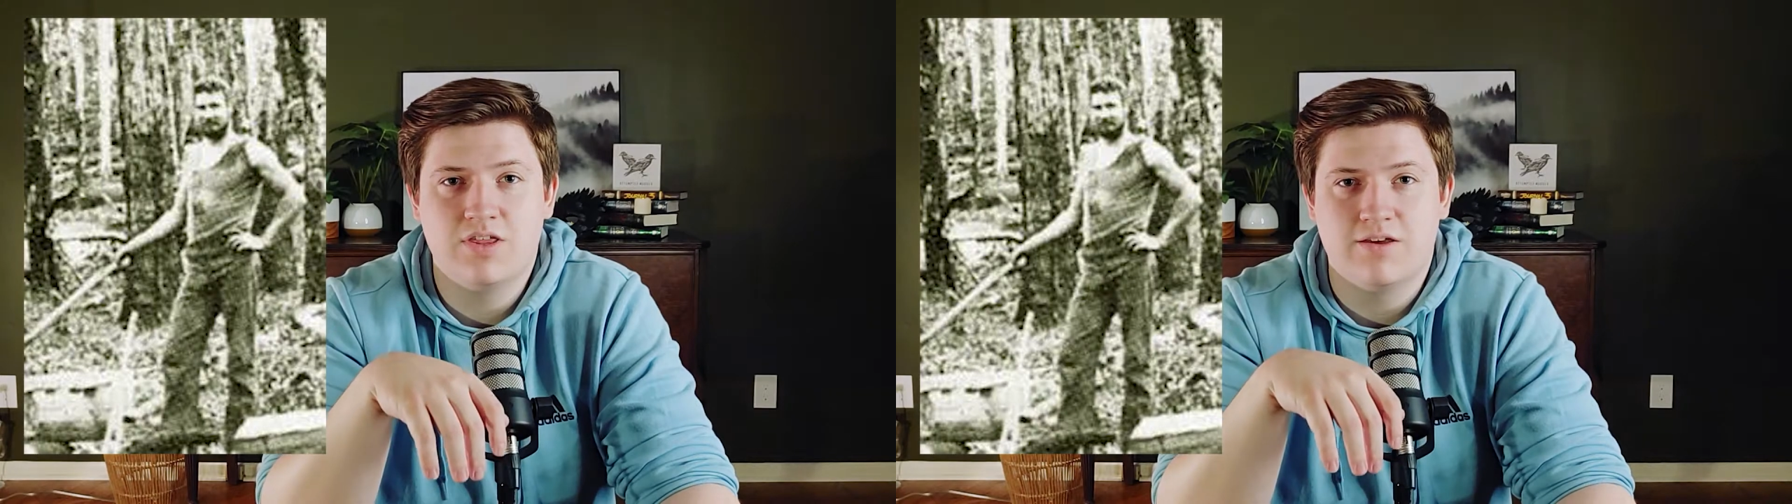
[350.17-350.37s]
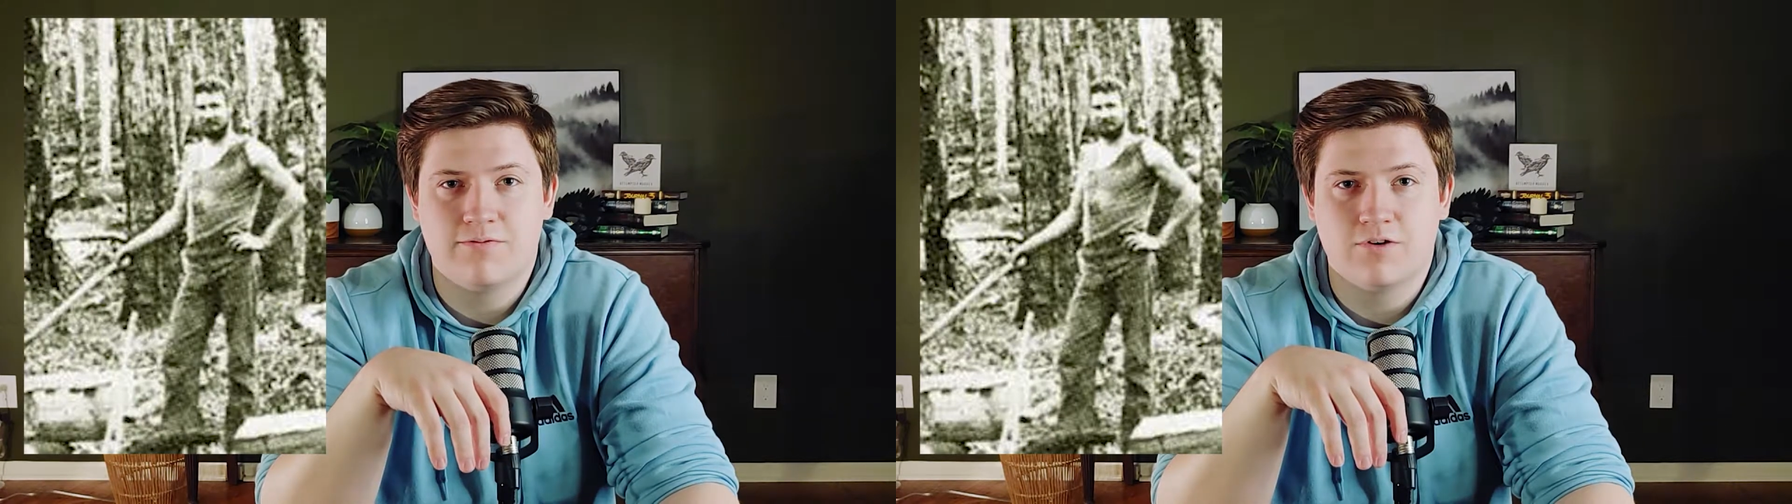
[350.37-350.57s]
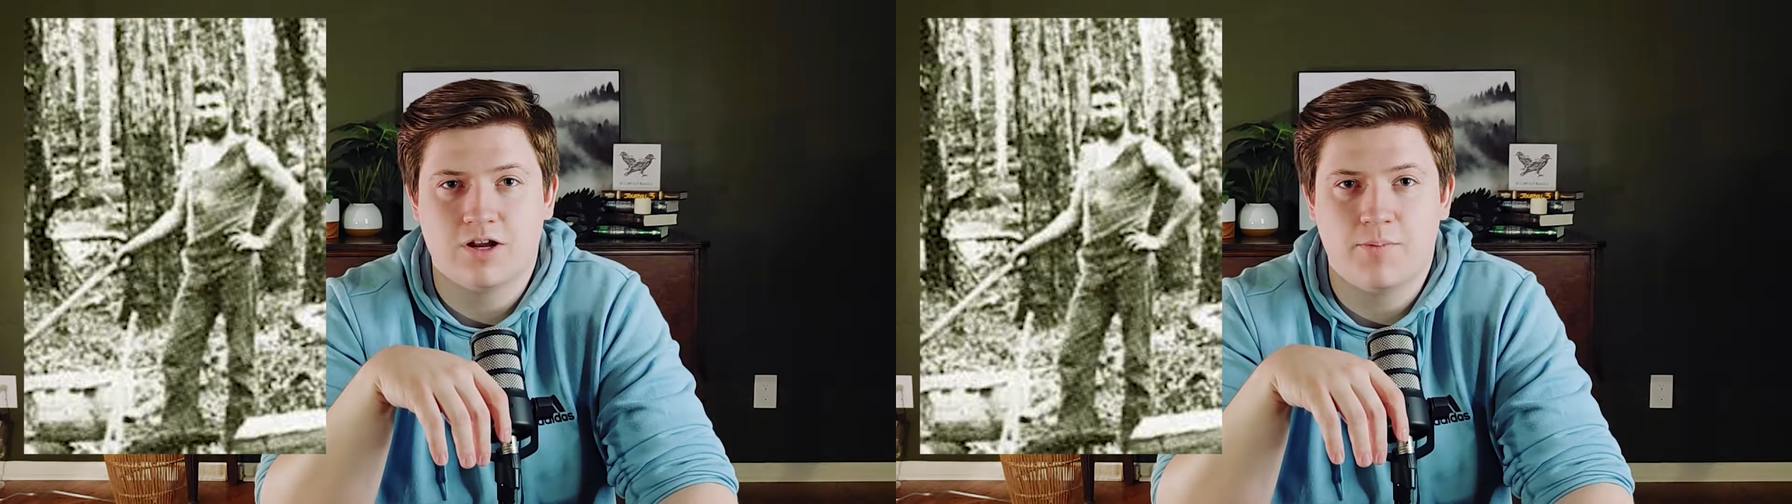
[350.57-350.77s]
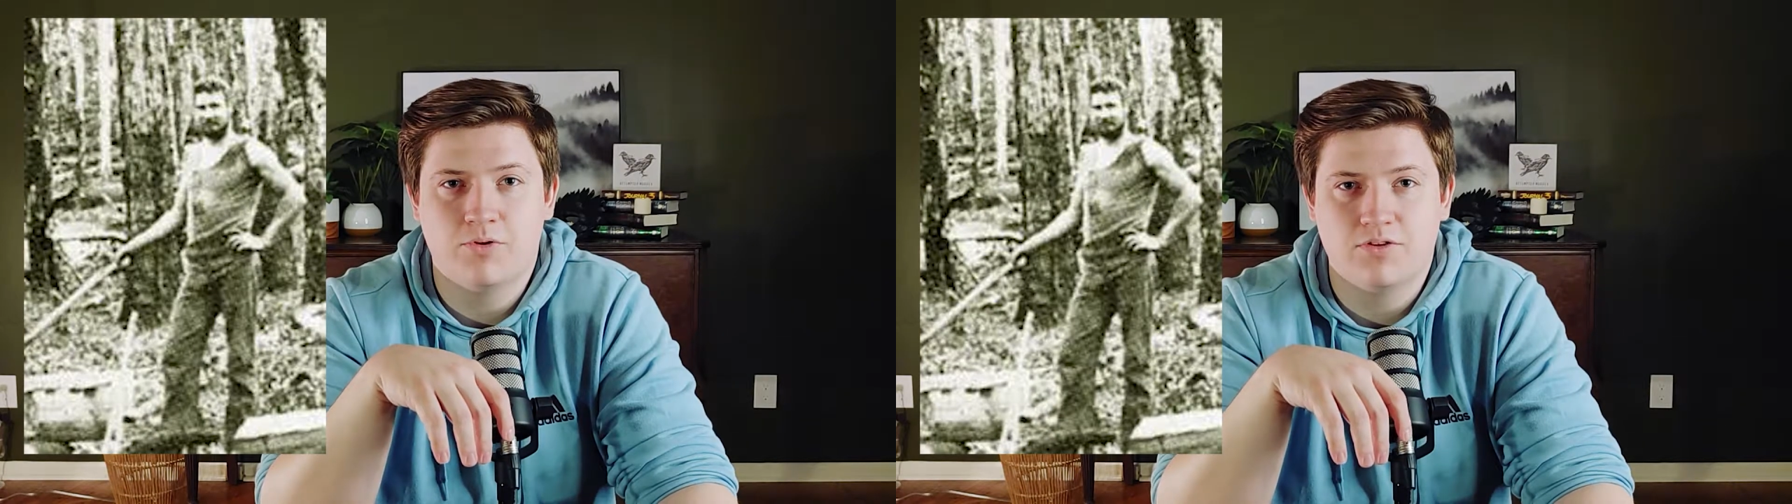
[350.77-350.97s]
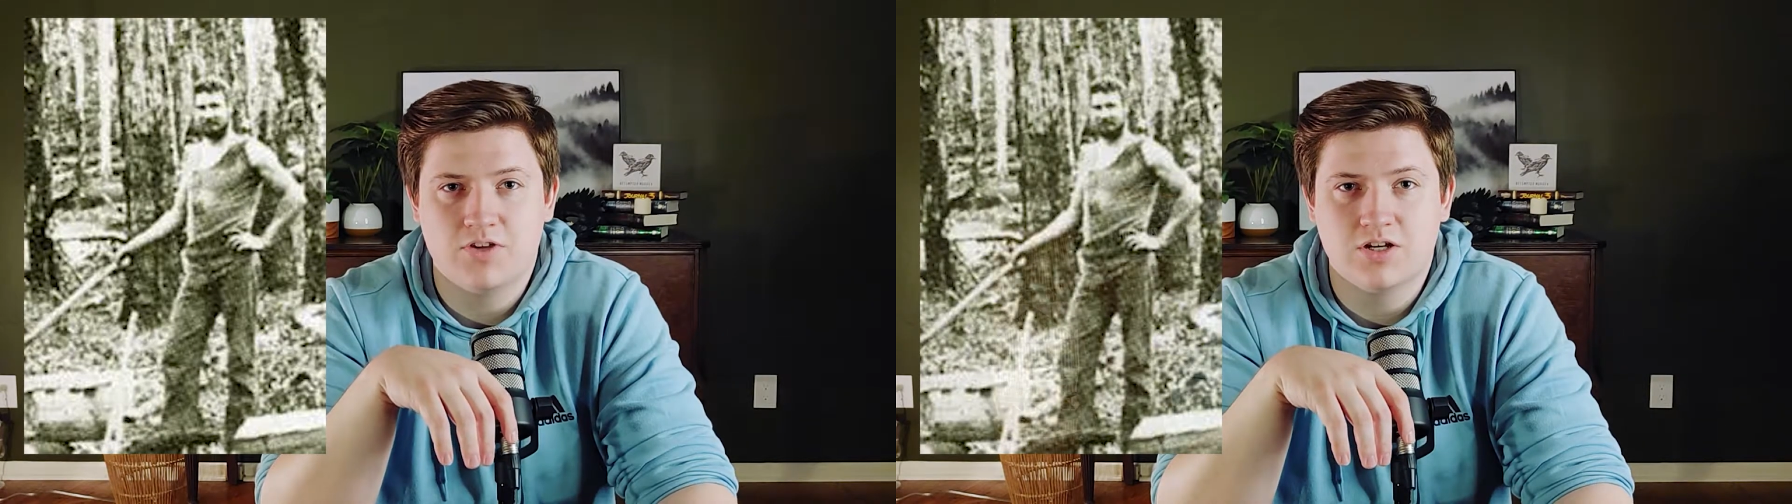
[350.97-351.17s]
it for a couple
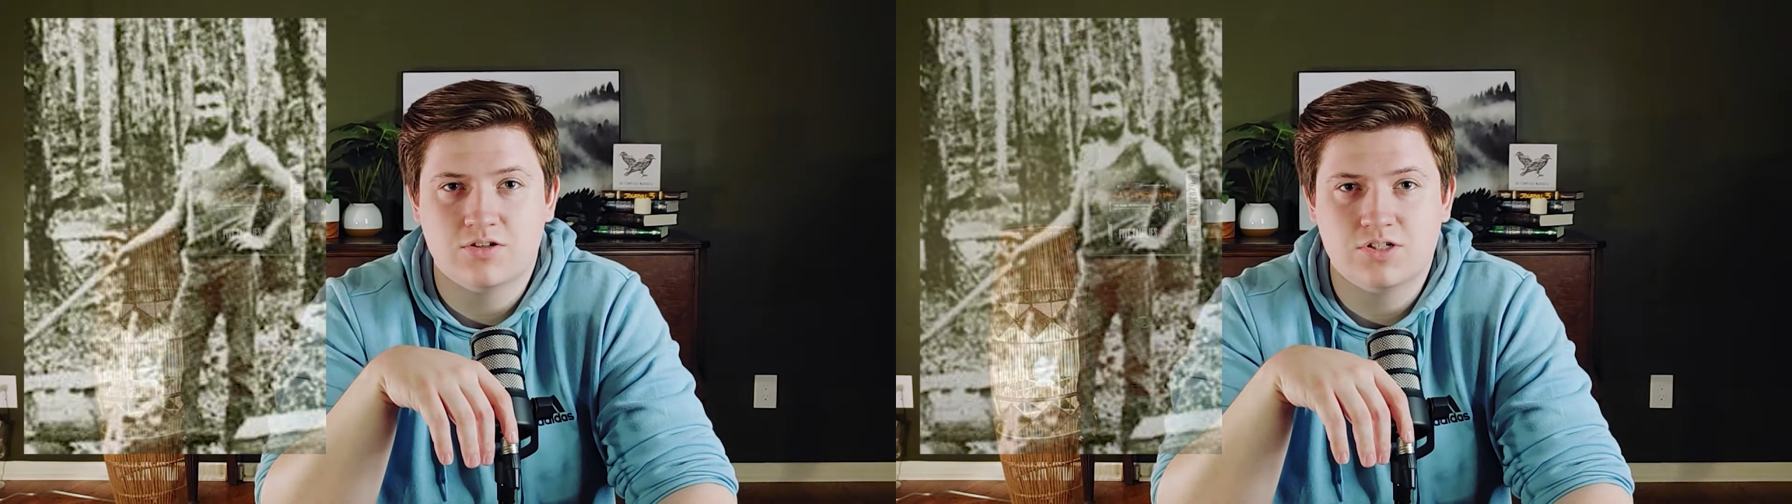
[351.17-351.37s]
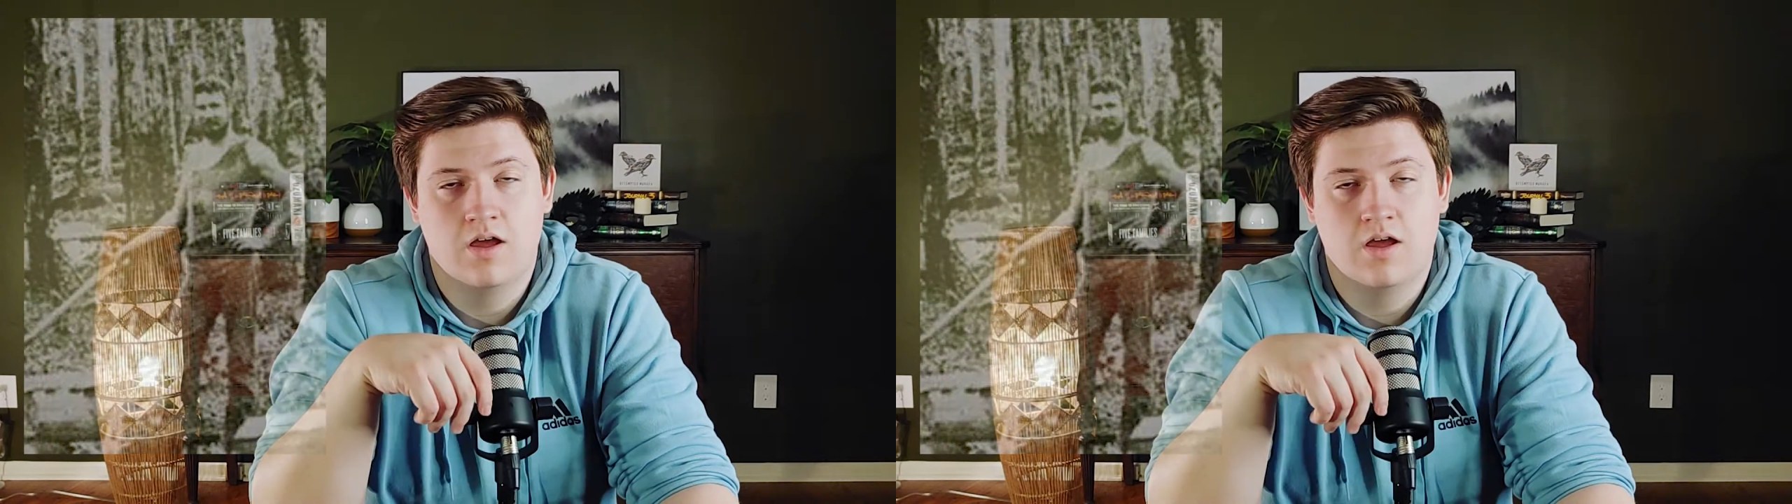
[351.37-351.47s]
of years.